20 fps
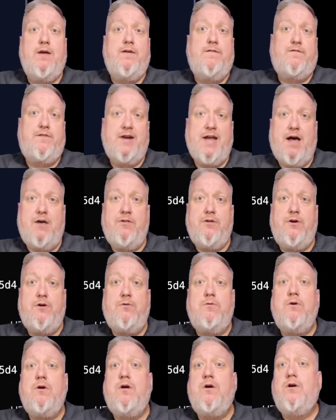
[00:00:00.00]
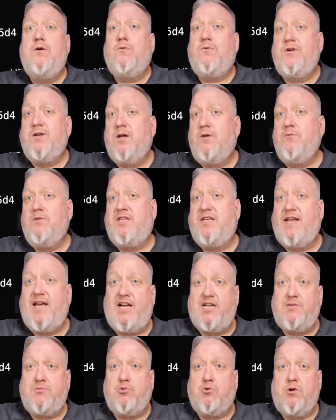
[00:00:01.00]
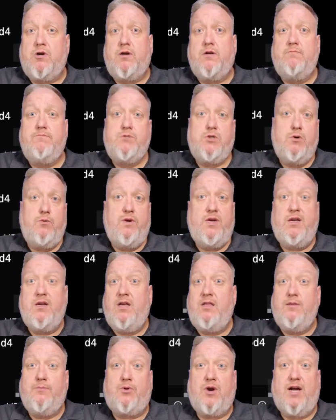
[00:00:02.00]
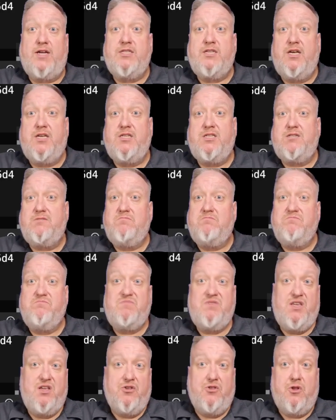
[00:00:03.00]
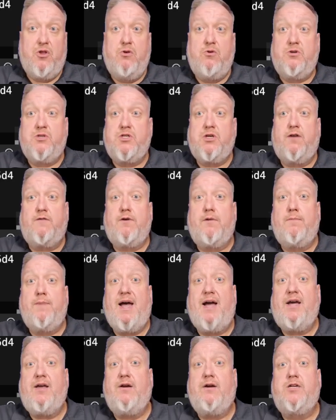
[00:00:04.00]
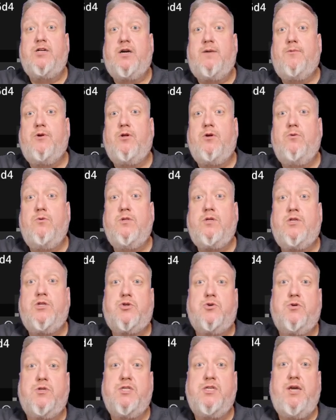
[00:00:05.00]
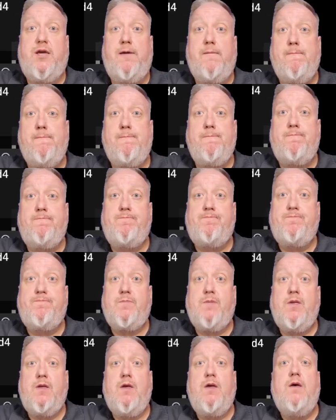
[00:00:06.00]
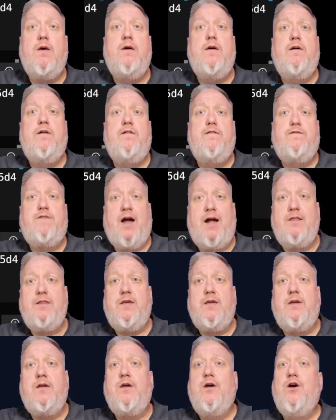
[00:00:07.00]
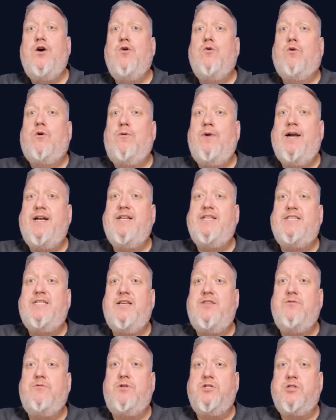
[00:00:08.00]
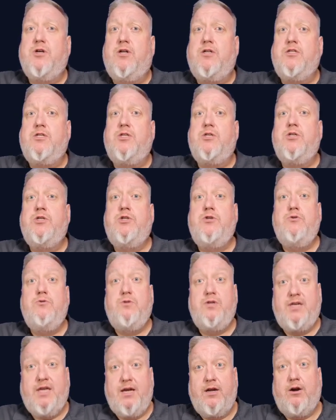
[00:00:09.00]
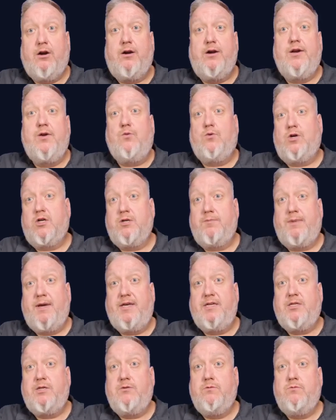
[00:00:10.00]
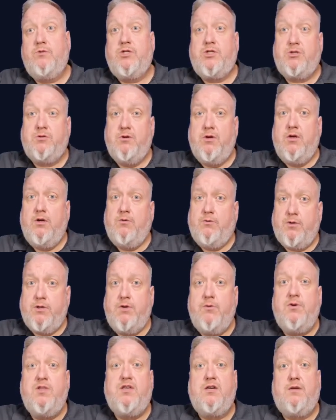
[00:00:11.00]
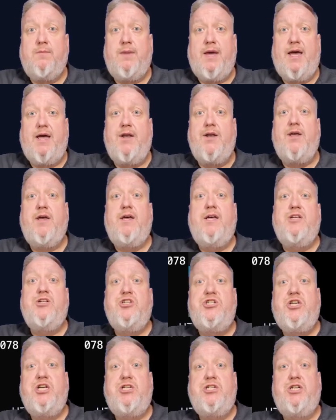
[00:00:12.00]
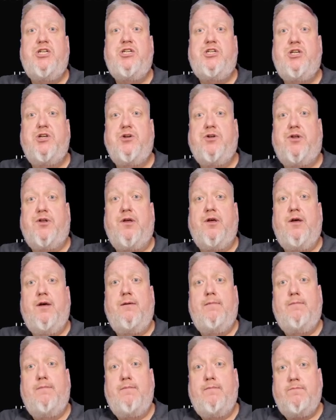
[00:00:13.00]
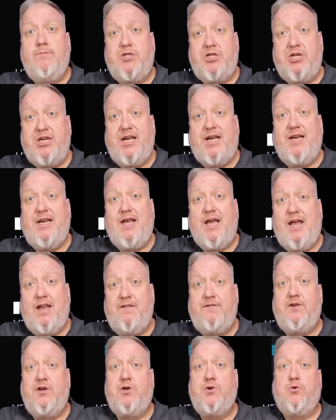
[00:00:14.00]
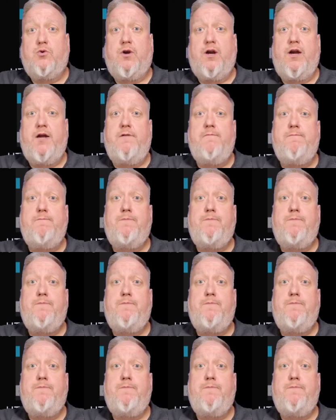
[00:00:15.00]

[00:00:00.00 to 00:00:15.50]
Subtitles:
For now, though, we're done with the dashboard, so we can end the process and kill the local server back in our terminal with Control C. Finally, we're ready to send the results to the GitGuardian Workspace, which we'll do with the command ggshield machine inventory.